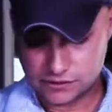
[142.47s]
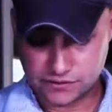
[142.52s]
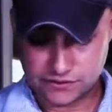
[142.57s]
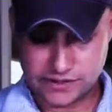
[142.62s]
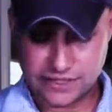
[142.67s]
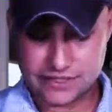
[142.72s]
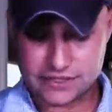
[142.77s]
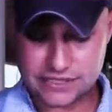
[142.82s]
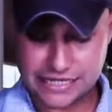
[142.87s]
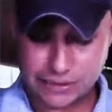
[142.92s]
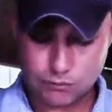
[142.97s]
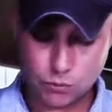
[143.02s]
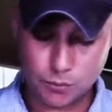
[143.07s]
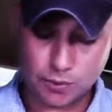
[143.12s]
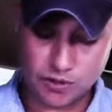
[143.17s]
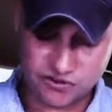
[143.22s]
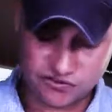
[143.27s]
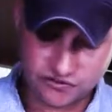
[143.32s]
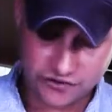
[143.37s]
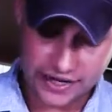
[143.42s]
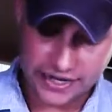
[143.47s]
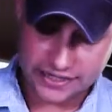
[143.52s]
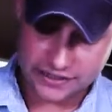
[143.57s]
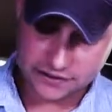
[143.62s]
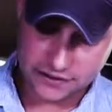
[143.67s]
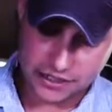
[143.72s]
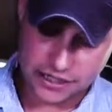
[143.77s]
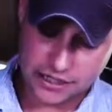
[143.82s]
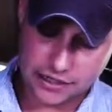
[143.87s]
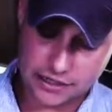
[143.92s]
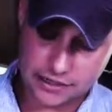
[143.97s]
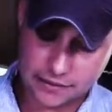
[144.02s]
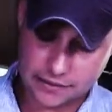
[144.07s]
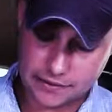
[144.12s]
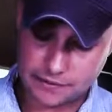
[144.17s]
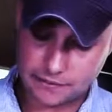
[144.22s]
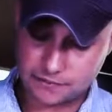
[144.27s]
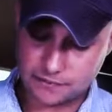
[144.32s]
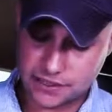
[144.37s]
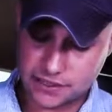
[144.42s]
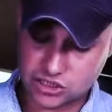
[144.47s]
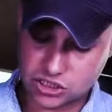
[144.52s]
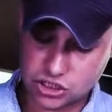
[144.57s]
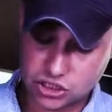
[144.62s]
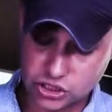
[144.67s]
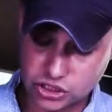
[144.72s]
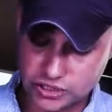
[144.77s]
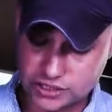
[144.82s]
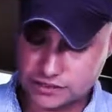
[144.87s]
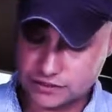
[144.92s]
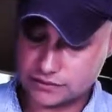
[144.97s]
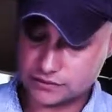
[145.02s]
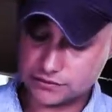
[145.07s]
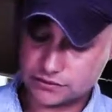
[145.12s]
things that will prevent a good